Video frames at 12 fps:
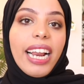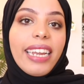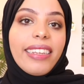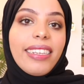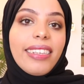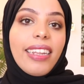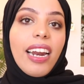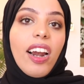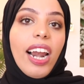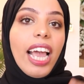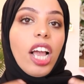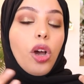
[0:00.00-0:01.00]
necklaces that
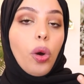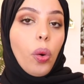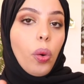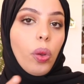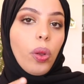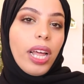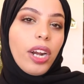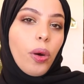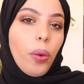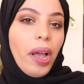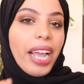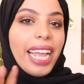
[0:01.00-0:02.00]
are like cool and
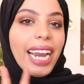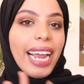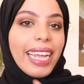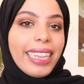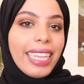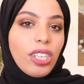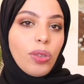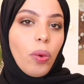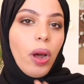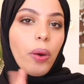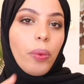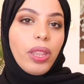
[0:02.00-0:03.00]
quirky like this
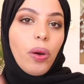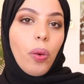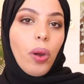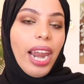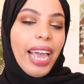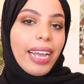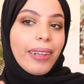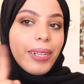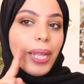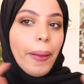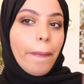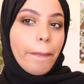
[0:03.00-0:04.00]
one with the whole like
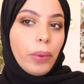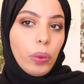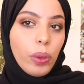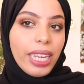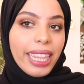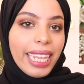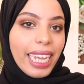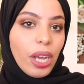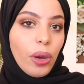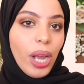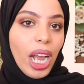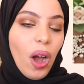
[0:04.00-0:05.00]
moon
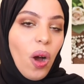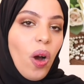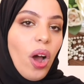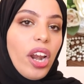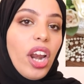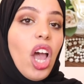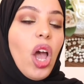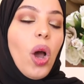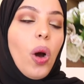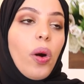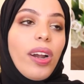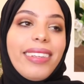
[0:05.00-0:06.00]
thing going on,
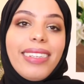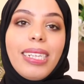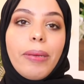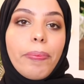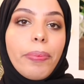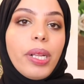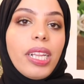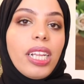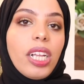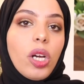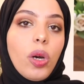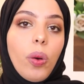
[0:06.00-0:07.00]
or a
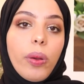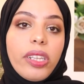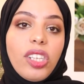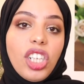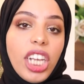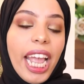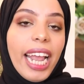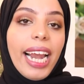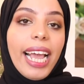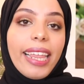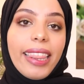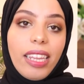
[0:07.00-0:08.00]
simple gold chain
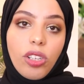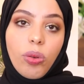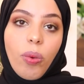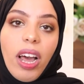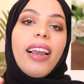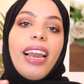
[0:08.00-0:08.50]
like this one.